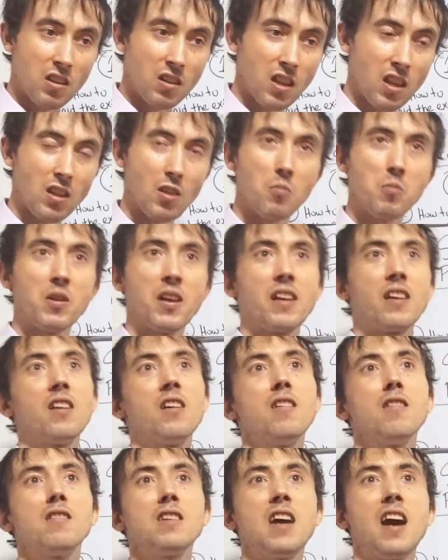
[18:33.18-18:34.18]
Then they'll be like,
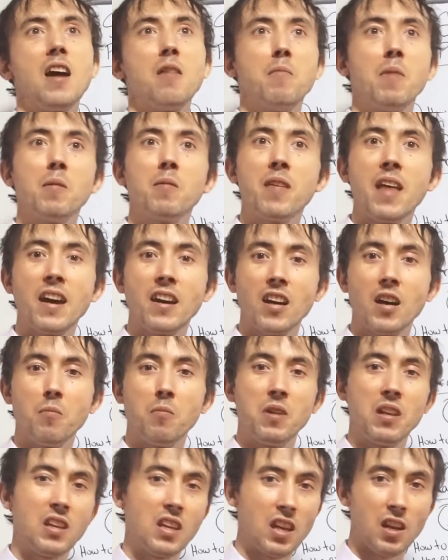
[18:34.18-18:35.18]
oh yeah, I remember that
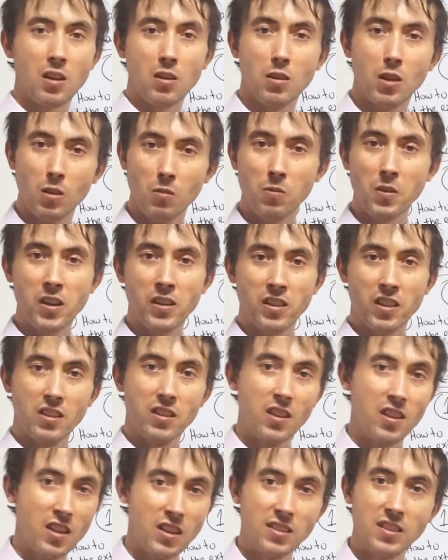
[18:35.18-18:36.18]
company, get a good feeling.
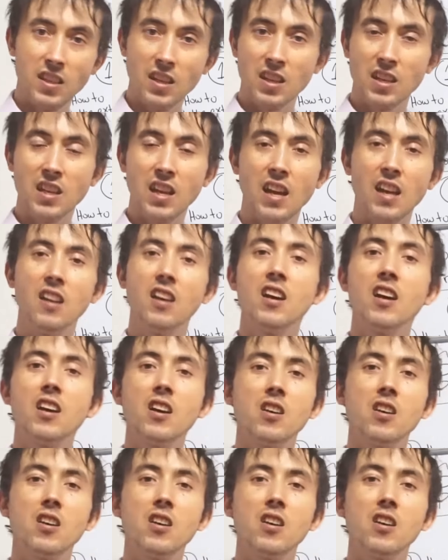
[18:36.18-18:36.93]
And then they see it again.